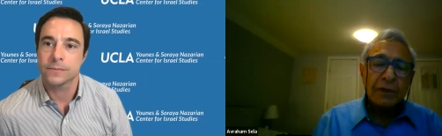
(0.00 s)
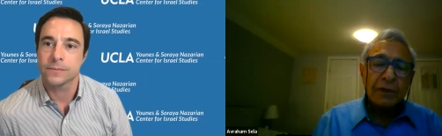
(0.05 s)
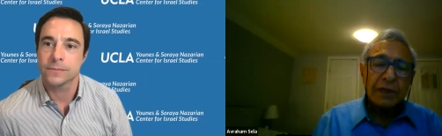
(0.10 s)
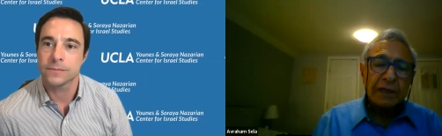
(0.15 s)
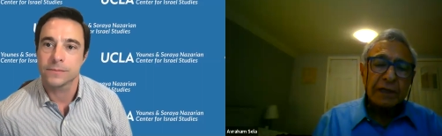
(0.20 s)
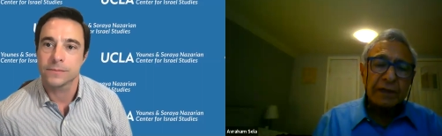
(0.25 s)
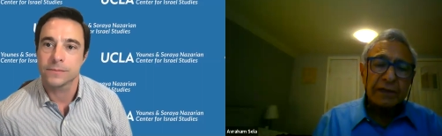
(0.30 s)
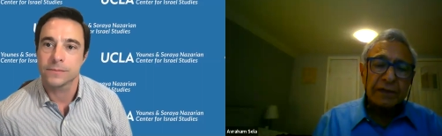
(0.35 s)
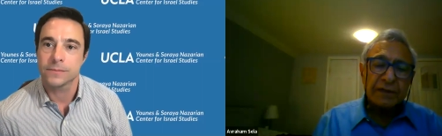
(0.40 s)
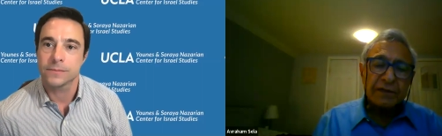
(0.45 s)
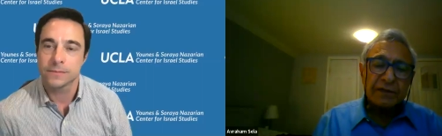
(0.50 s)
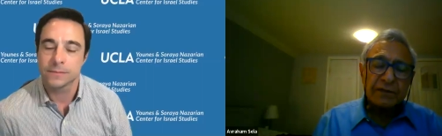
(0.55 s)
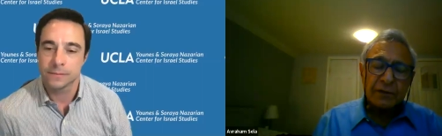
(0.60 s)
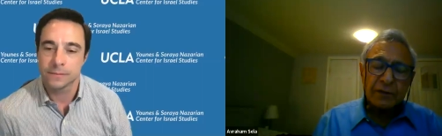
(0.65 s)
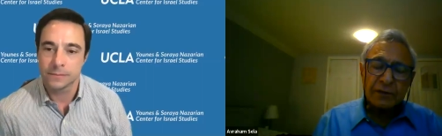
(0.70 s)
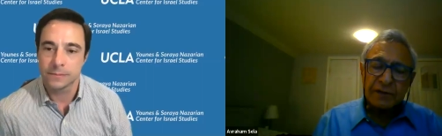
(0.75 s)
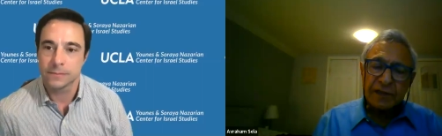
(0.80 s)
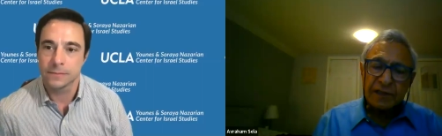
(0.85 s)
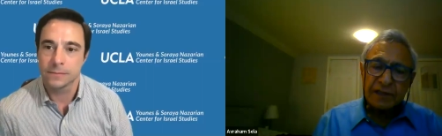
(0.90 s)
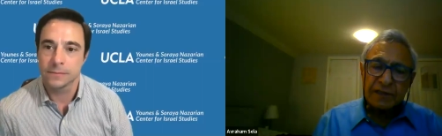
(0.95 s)
Speaker 1: Well, in
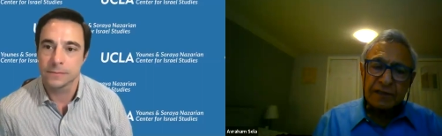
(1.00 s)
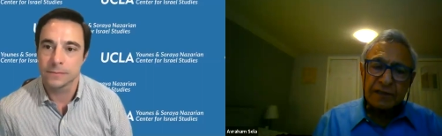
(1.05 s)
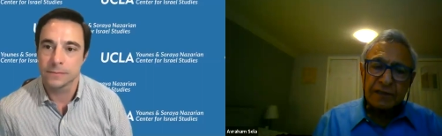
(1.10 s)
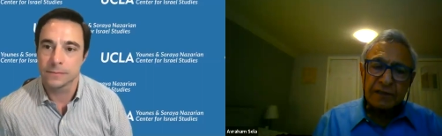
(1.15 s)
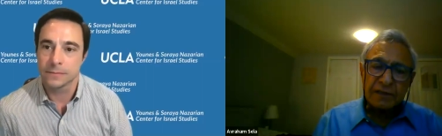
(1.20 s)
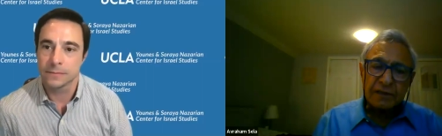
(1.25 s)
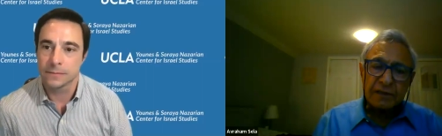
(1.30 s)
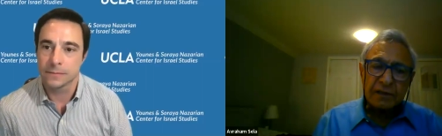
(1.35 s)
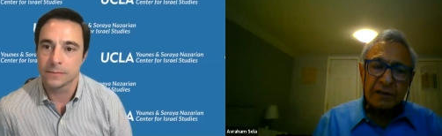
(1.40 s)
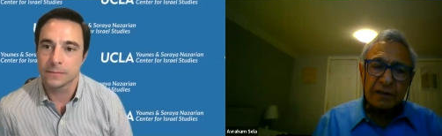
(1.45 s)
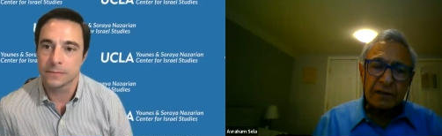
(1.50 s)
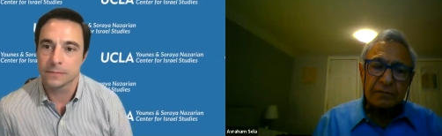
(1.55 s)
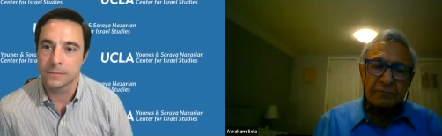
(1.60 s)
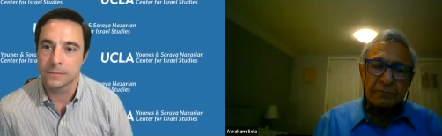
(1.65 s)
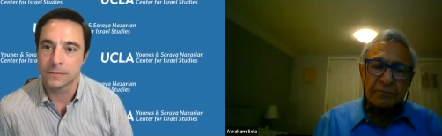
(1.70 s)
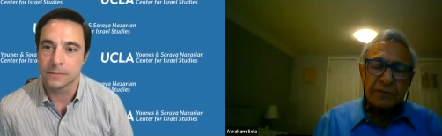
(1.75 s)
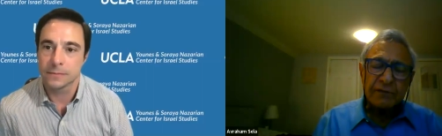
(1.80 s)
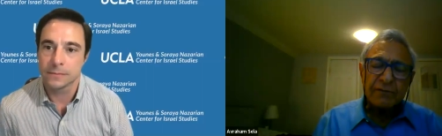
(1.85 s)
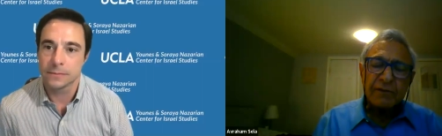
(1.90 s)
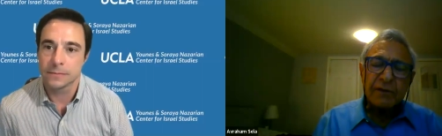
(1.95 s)
this context,
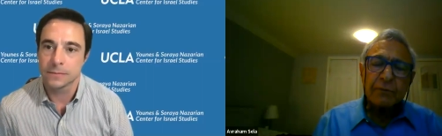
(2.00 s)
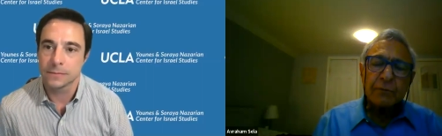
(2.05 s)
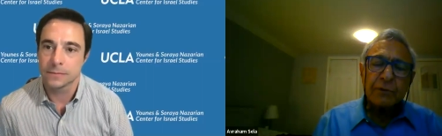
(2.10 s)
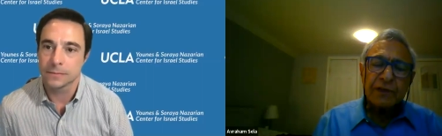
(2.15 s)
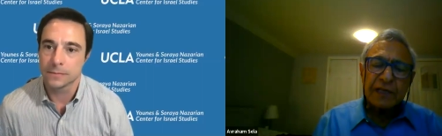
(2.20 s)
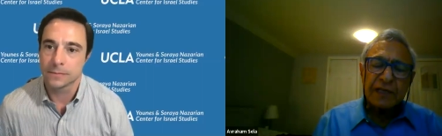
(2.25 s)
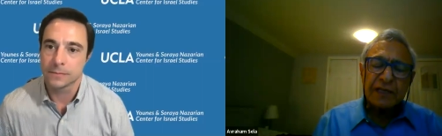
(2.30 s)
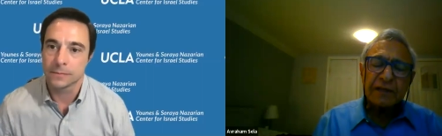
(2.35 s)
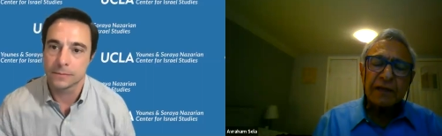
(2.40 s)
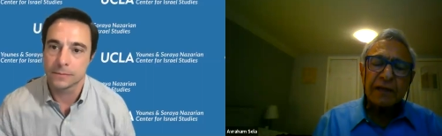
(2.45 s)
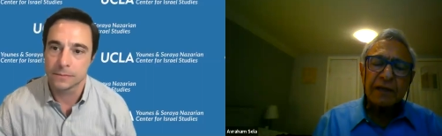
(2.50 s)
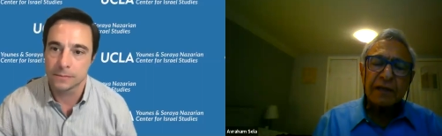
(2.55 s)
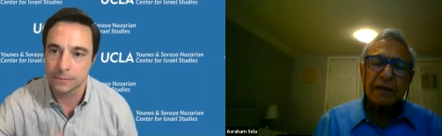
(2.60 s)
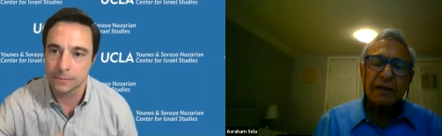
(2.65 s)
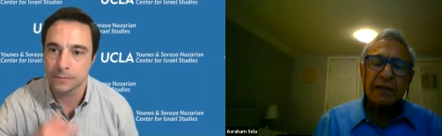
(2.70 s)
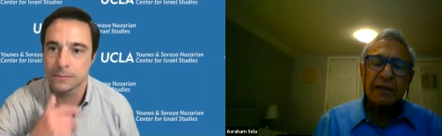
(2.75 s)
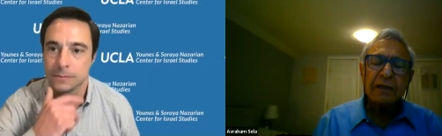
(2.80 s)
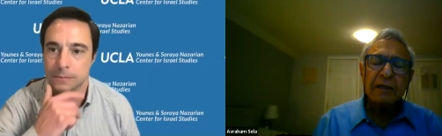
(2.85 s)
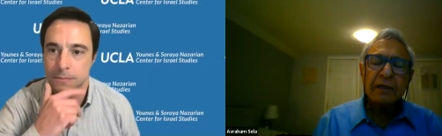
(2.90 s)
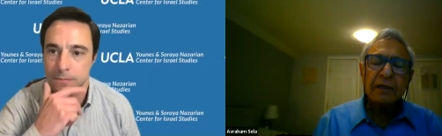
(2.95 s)
um, even within
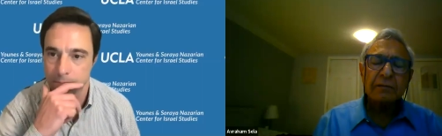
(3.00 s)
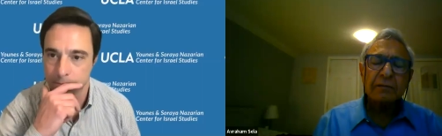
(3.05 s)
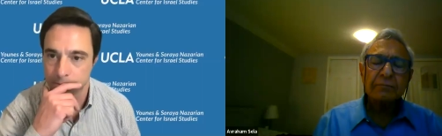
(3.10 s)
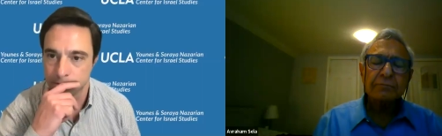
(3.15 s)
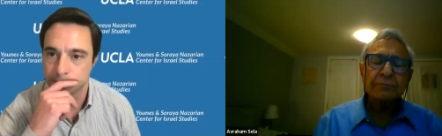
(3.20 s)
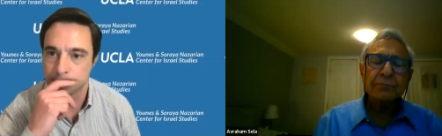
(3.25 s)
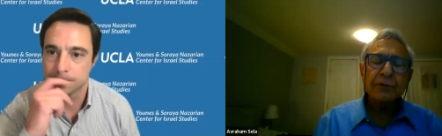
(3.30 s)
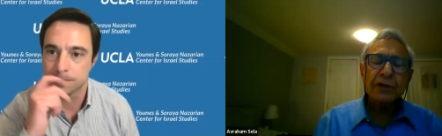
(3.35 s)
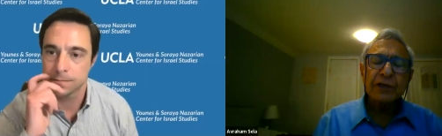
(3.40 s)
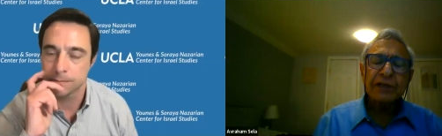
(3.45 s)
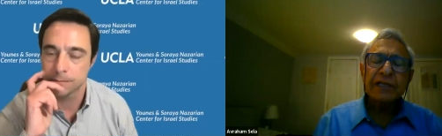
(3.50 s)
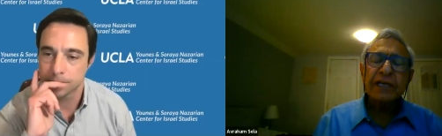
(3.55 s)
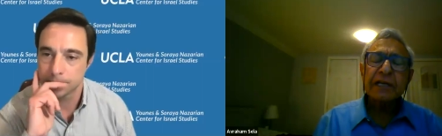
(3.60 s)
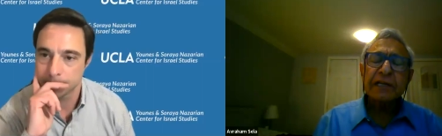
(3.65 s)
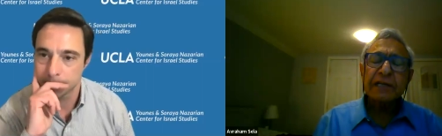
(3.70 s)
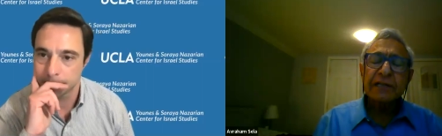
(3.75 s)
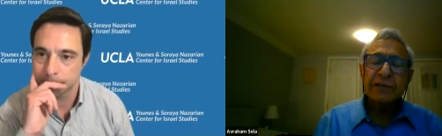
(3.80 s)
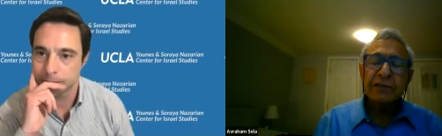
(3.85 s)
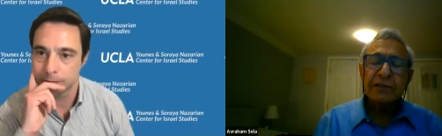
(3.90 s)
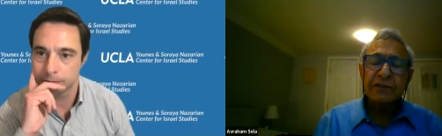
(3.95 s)
the um,
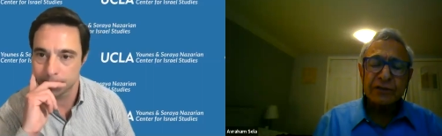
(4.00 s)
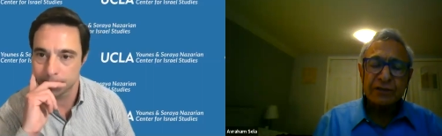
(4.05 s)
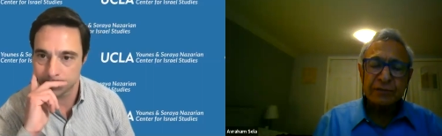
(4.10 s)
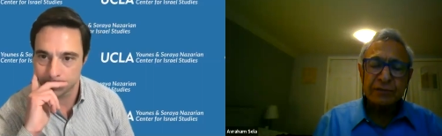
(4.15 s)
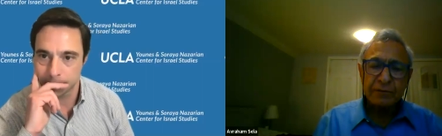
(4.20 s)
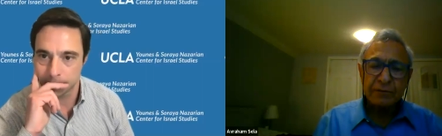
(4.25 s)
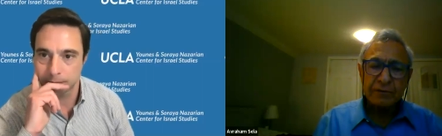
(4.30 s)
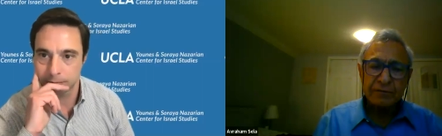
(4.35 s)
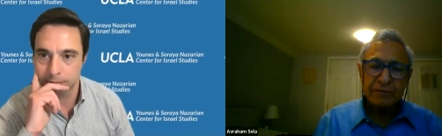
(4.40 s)
political leadership